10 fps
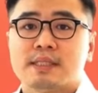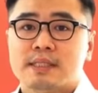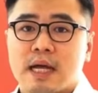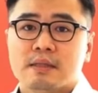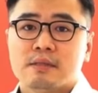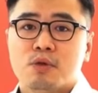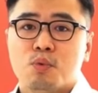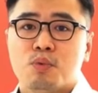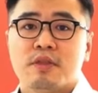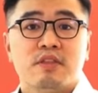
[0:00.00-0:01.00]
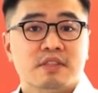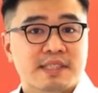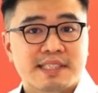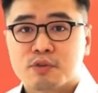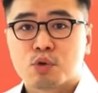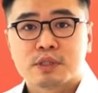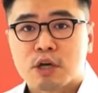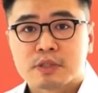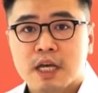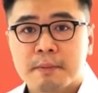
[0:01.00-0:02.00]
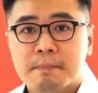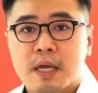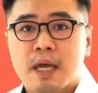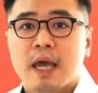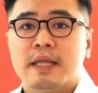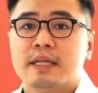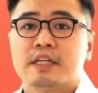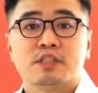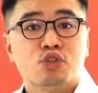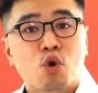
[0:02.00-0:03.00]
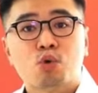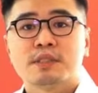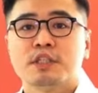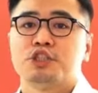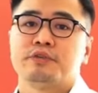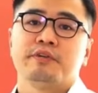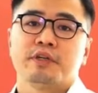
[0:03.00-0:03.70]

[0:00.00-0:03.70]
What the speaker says: is done with zero downtime, and there is no surgery